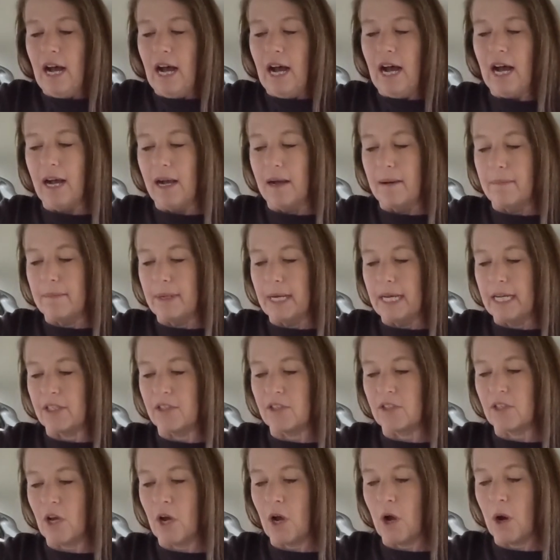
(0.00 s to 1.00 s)
Um,
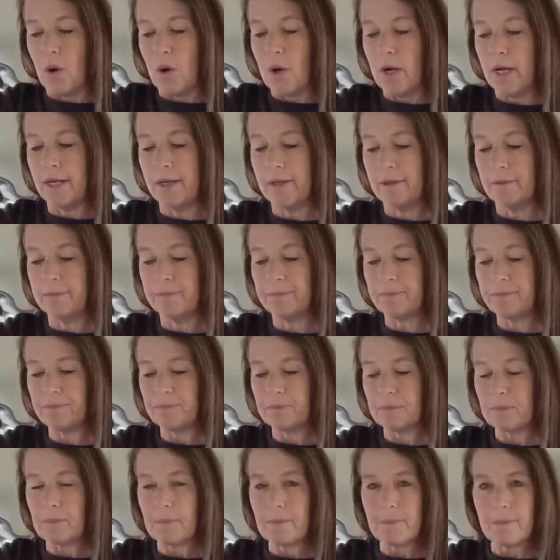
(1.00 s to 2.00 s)
so
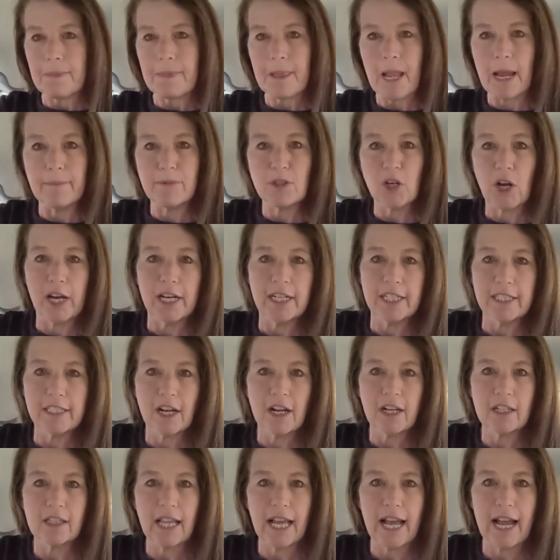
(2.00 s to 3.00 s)
I'm trying to
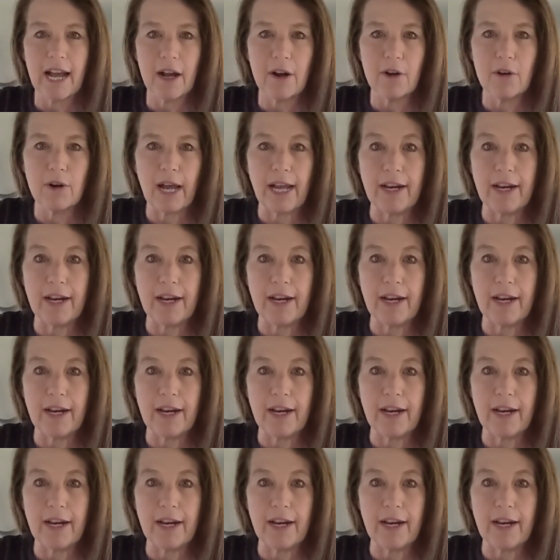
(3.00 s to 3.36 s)
talk loud.